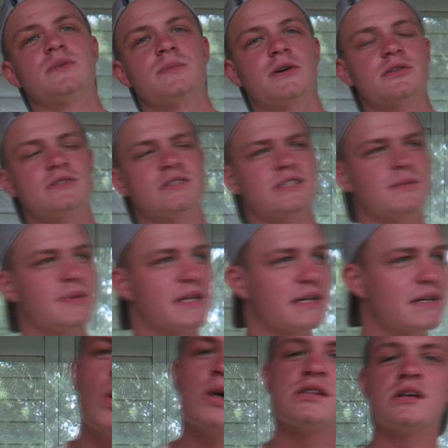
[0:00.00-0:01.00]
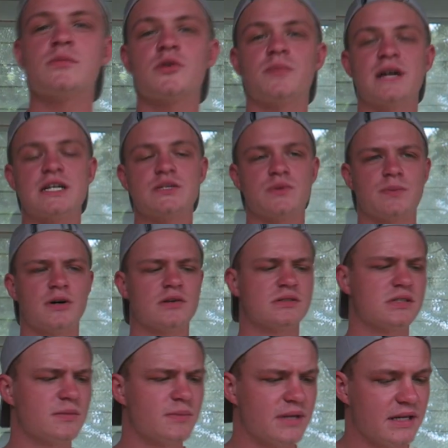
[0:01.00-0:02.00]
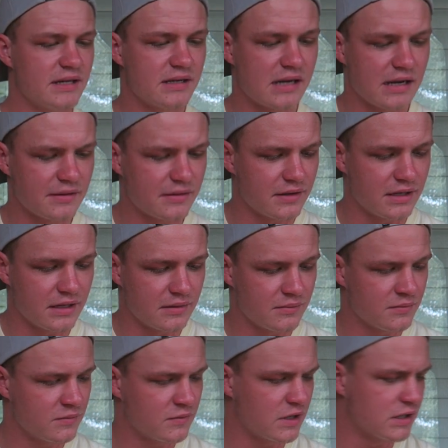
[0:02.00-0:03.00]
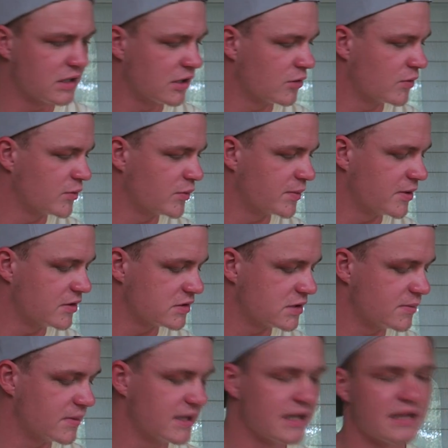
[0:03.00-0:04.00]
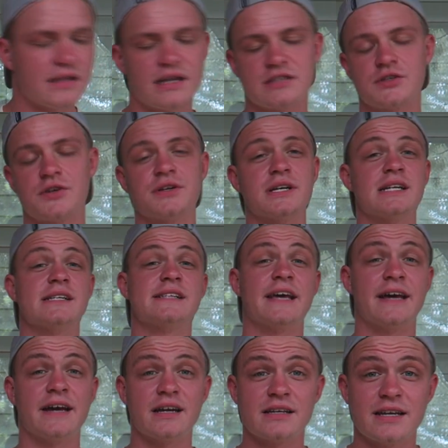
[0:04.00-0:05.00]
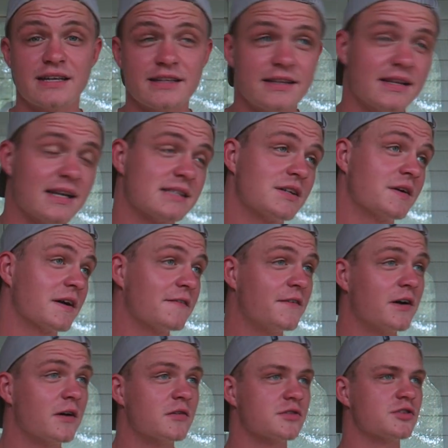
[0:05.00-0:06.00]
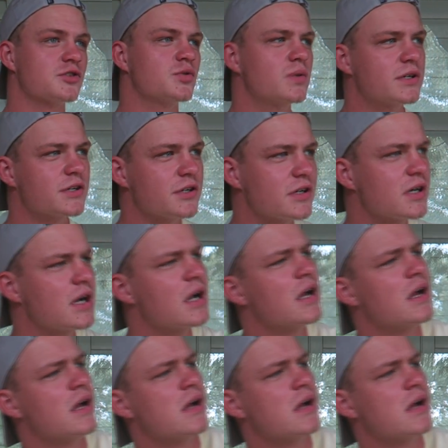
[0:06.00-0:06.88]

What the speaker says: reposted me, and then another one reposted me, and then I started getting tagged, and then that's how I got followers on Twitter.